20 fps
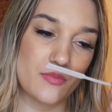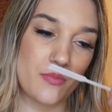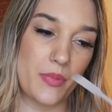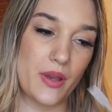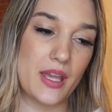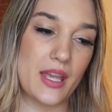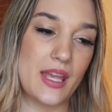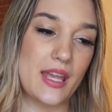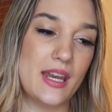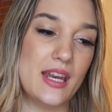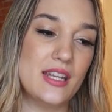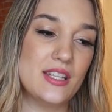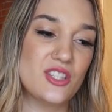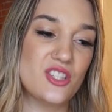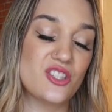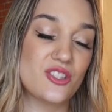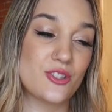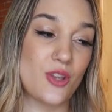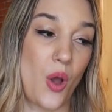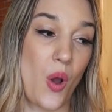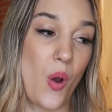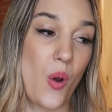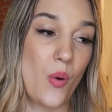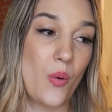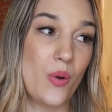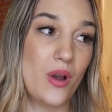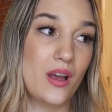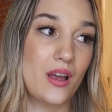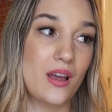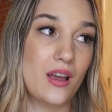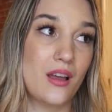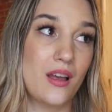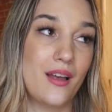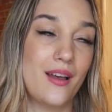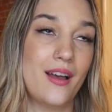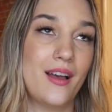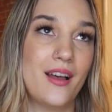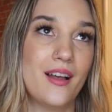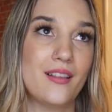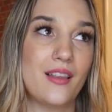but it is so
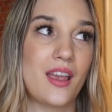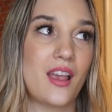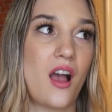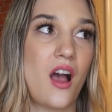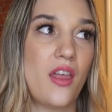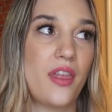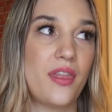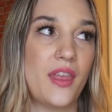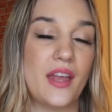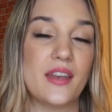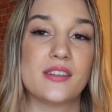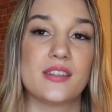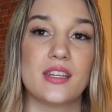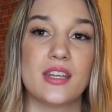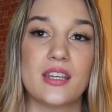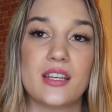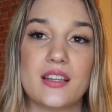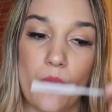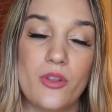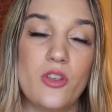like authentic.